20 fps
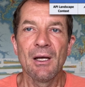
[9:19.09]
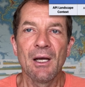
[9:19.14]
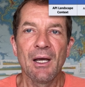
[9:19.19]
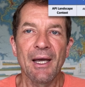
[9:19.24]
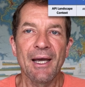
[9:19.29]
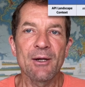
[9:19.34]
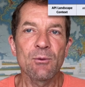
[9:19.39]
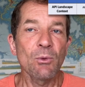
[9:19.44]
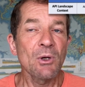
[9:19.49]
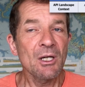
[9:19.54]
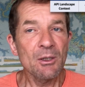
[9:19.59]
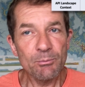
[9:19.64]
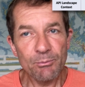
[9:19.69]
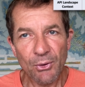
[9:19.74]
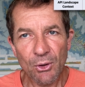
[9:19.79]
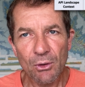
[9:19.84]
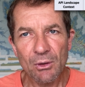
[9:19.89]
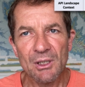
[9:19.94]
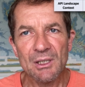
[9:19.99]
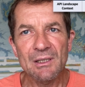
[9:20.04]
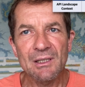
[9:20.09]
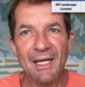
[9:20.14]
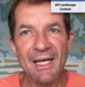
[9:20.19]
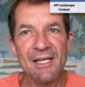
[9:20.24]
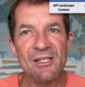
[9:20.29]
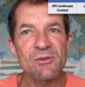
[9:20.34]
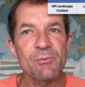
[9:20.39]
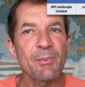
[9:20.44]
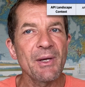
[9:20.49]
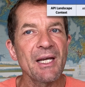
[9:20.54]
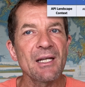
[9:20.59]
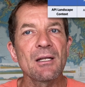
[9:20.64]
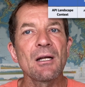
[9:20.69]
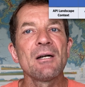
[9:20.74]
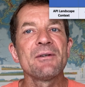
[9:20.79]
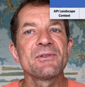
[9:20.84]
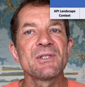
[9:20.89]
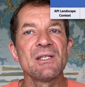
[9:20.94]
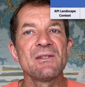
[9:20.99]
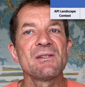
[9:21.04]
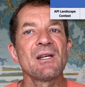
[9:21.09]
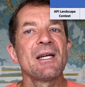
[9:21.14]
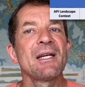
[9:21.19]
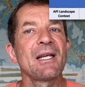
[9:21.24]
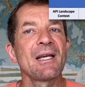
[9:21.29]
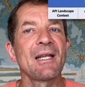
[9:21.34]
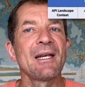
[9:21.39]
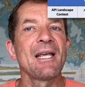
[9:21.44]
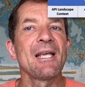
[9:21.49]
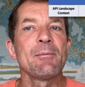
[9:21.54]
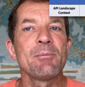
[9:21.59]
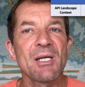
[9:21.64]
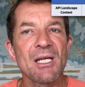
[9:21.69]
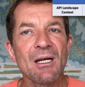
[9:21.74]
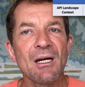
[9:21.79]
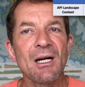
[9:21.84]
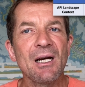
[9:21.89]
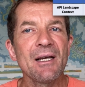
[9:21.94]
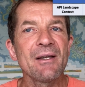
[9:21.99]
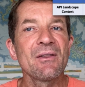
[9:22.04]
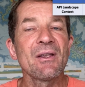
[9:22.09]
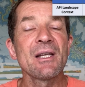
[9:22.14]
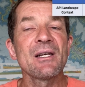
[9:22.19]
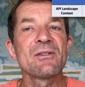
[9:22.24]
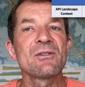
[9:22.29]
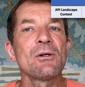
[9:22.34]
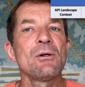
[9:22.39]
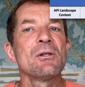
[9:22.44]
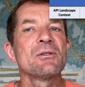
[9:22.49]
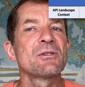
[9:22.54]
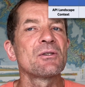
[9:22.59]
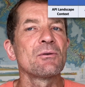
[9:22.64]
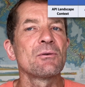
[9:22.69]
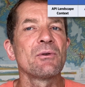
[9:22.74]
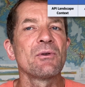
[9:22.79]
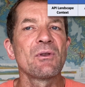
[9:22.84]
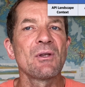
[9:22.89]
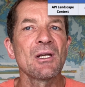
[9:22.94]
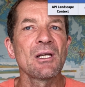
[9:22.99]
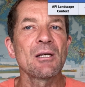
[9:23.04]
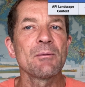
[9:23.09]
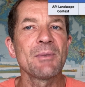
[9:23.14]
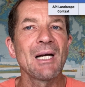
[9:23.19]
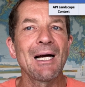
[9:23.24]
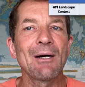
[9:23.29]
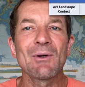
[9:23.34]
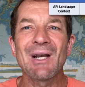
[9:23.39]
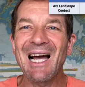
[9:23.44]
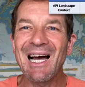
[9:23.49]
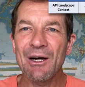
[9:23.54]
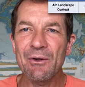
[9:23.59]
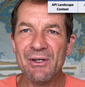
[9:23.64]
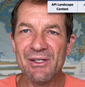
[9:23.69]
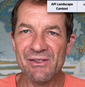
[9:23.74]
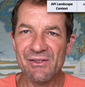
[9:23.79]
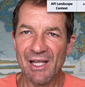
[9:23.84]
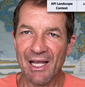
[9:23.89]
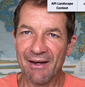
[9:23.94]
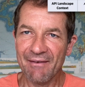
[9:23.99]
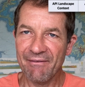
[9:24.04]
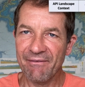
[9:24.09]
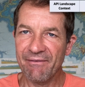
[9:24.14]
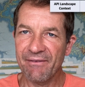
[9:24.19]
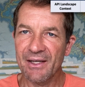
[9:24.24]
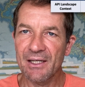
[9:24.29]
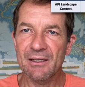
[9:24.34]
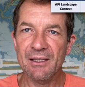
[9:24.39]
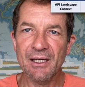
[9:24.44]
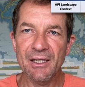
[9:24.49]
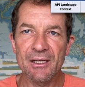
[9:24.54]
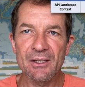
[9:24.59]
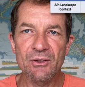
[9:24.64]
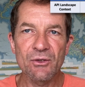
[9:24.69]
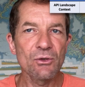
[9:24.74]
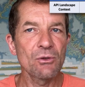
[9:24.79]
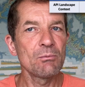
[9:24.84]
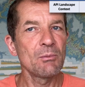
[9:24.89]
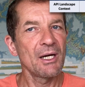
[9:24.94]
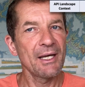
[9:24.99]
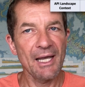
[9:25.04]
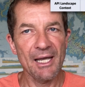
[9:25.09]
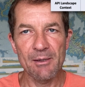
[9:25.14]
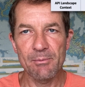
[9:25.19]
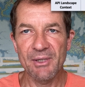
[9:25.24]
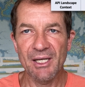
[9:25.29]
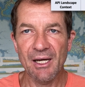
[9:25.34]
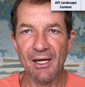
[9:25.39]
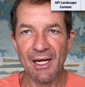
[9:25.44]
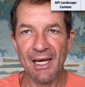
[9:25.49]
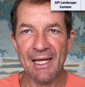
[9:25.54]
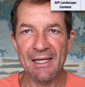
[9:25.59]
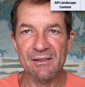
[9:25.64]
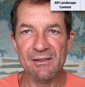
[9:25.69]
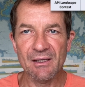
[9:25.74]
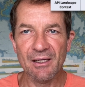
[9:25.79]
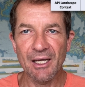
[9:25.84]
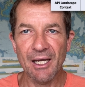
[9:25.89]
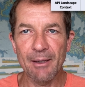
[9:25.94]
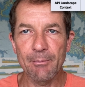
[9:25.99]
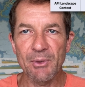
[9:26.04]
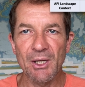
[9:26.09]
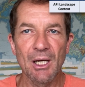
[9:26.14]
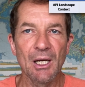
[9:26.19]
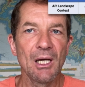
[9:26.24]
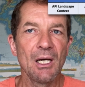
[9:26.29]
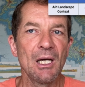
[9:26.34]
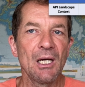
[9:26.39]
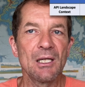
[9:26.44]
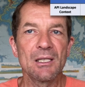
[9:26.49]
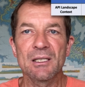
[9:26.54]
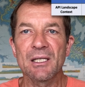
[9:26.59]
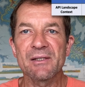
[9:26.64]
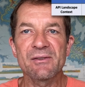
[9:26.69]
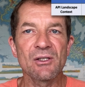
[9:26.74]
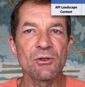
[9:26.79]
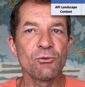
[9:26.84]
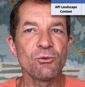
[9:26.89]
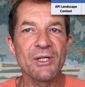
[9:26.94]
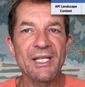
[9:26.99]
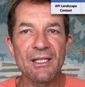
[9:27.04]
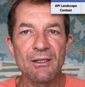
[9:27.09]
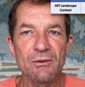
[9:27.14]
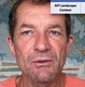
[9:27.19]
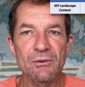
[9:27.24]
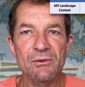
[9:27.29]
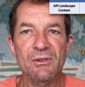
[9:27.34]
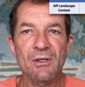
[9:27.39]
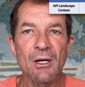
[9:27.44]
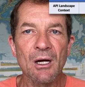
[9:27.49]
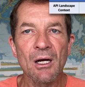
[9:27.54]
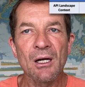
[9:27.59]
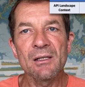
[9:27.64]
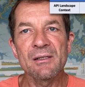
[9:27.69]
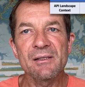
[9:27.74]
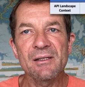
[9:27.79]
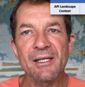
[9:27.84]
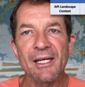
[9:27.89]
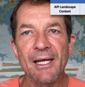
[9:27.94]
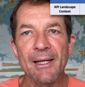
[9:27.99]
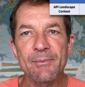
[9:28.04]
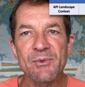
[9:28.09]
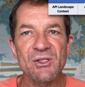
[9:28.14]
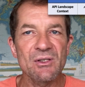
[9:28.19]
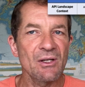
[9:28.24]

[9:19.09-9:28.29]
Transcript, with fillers: And one important aspect of designing an API then is also to think about how does that fit into my API landscape? Does it reuse concepts?